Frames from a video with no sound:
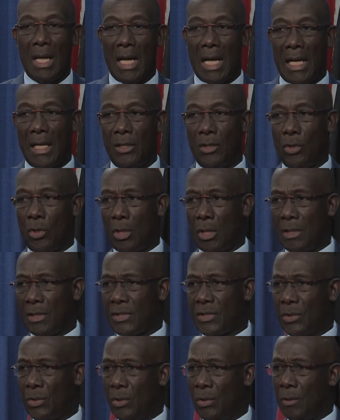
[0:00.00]
And
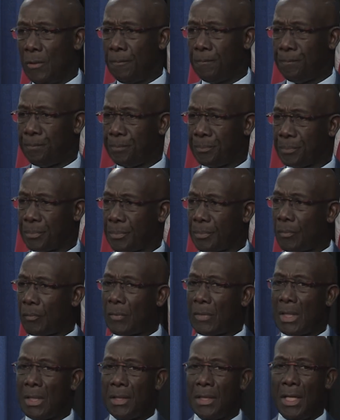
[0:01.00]
also,
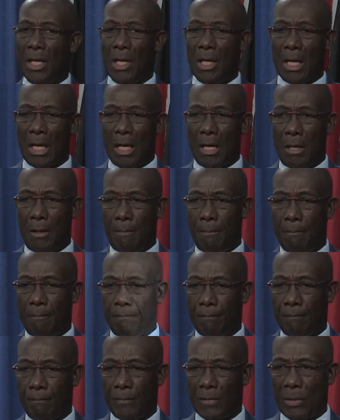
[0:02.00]
there
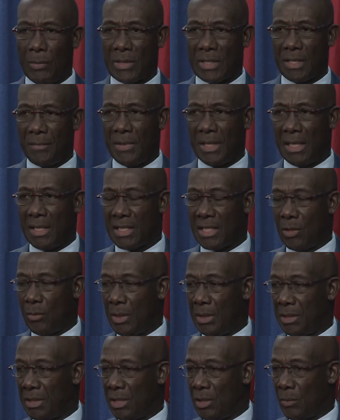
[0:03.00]
was something else they
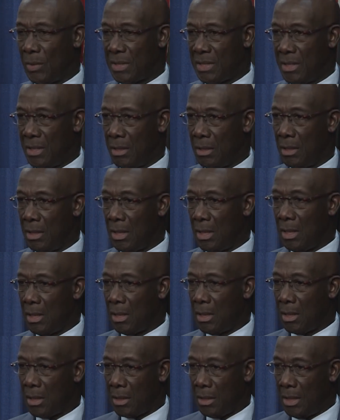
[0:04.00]
wanted. It was
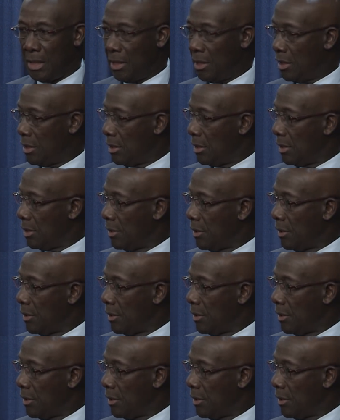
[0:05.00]
the